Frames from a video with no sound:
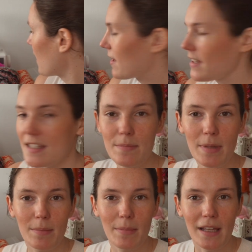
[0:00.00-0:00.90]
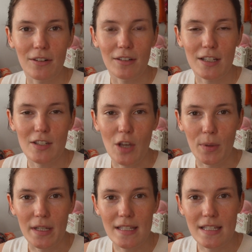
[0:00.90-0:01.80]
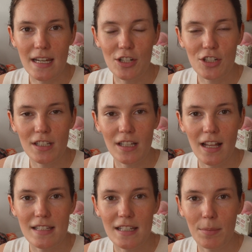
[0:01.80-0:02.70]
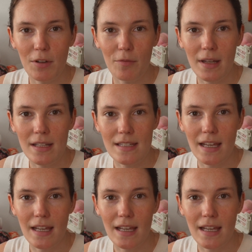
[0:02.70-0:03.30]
This has been my little like sewing station the last couple of months.